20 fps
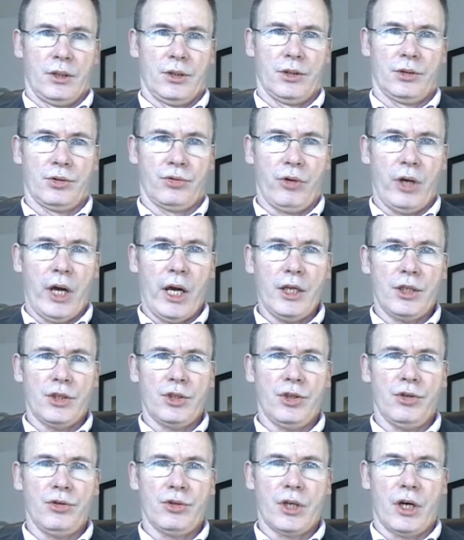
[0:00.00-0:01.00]
To
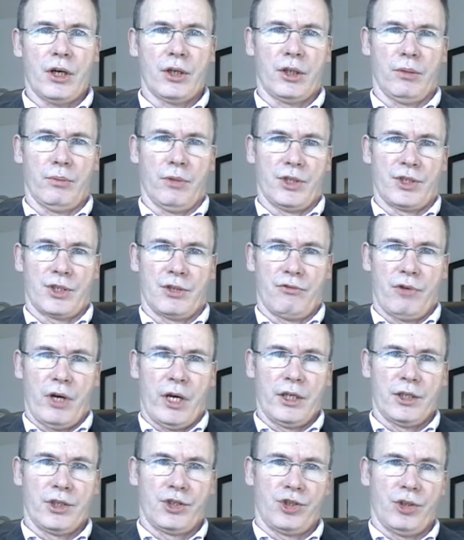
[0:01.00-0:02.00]
create new documents, a
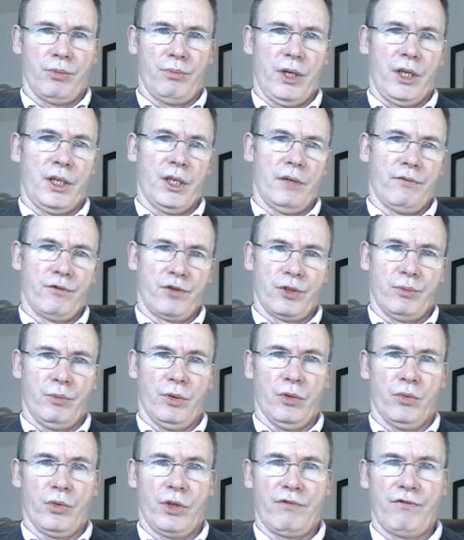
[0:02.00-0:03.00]
writer should be
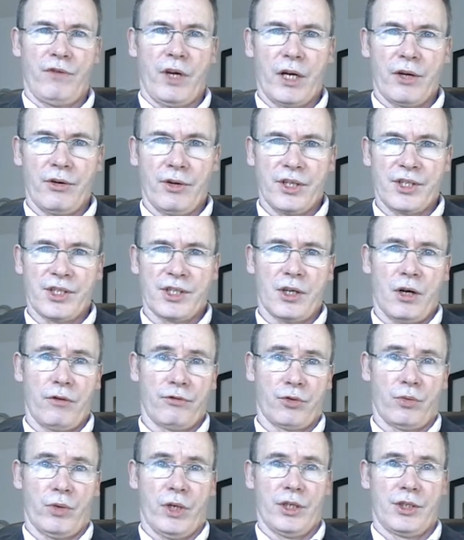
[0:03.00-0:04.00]
comfortable with various
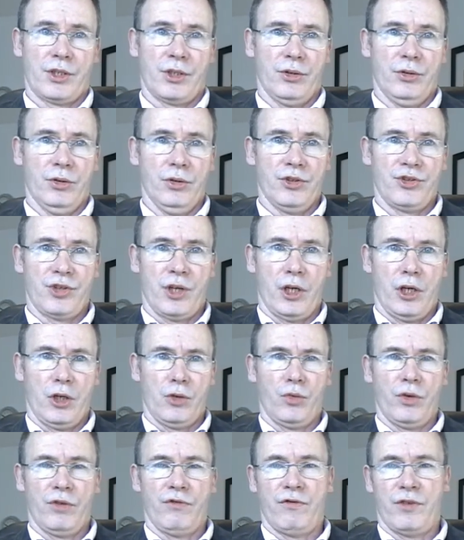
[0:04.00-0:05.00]
software tools
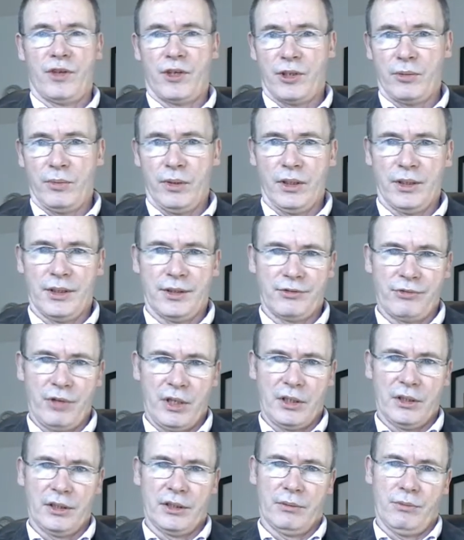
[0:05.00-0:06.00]
along with verbal and
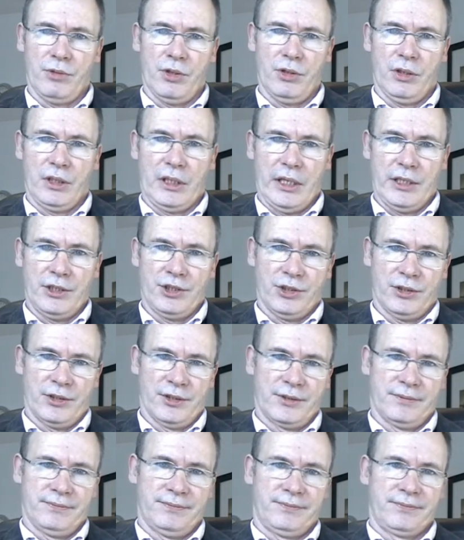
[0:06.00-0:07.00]
written
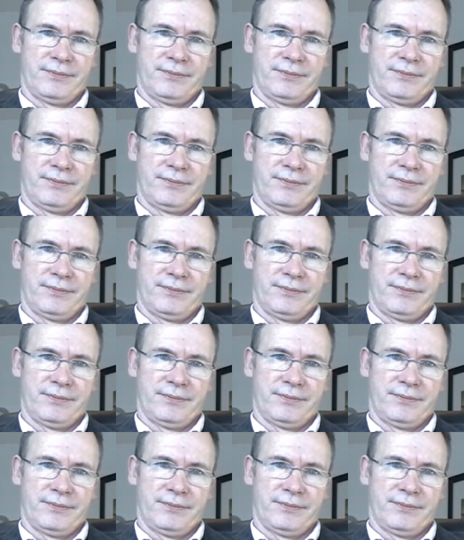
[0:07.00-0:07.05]
communications.